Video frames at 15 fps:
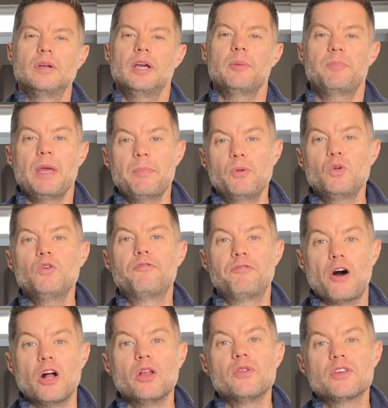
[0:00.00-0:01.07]
And people who
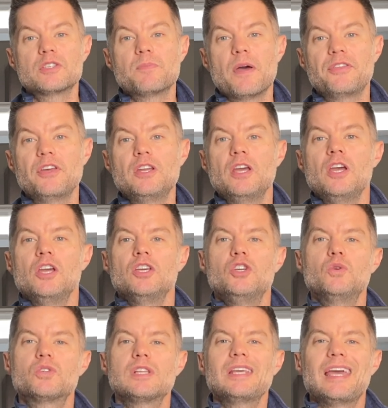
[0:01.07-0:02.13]
follow this method
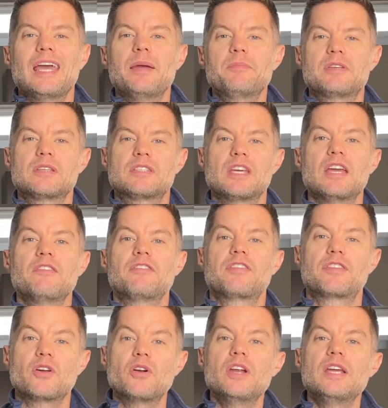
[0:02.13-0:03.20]
usually aim to save
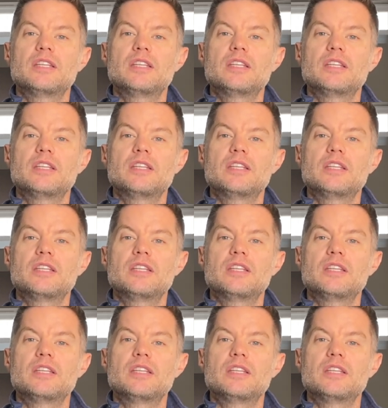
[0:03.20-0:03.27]
30